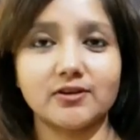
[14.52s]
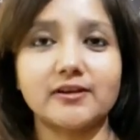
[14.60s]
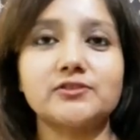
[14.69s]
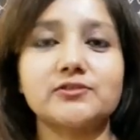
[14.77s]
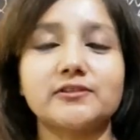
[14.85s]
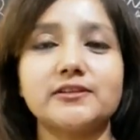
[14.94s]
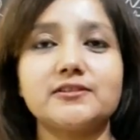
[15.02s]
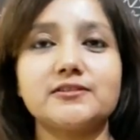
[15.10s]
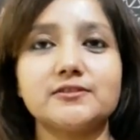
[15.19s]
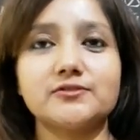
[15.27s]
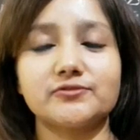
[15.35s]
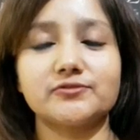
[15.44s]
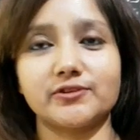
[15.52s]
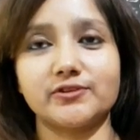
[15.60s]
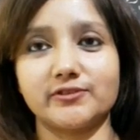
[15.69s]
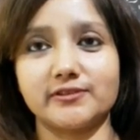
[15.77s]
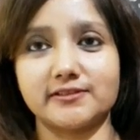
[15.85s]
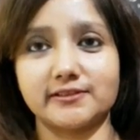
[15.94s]
Congratulations for
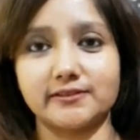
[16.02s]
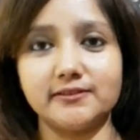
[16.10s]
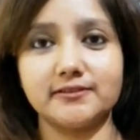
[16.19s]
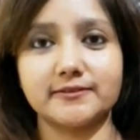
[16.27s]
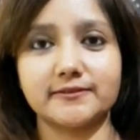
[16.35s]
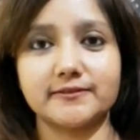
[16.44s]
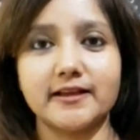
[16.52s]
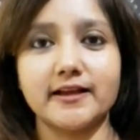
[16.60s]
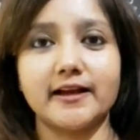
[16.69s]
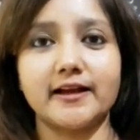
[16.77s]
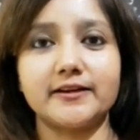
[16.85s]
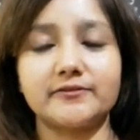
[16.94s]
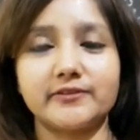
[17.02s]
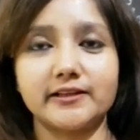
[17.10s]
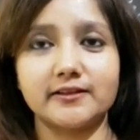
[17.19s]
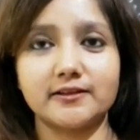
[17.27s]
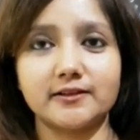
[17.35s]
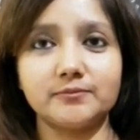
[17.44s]
your result and
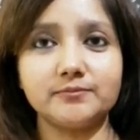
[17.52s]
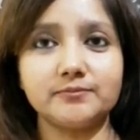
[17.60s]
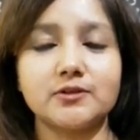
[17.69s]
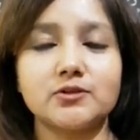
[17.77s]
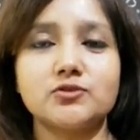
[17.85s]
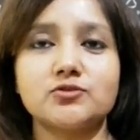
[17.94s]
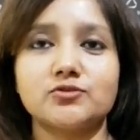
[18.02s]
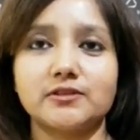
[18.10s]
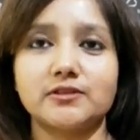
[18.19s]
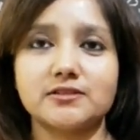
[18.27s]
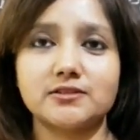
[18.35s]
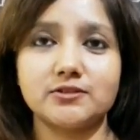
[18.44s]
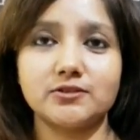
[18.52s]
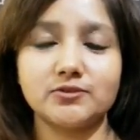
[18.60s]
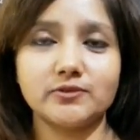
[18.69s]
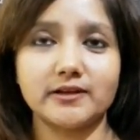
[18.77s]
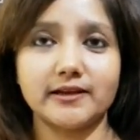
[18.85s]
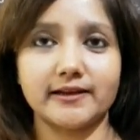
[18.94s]
welcome to this
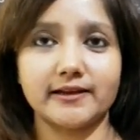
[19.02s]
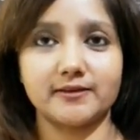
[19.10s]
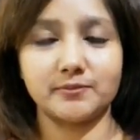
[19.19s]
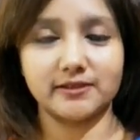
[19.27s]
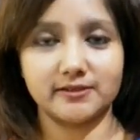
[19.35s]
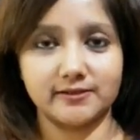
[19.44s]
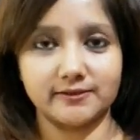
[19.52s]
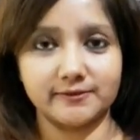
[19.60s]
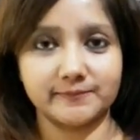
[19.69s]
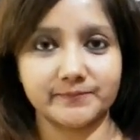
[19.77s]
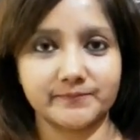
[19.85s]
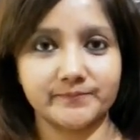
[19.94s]
new academic year.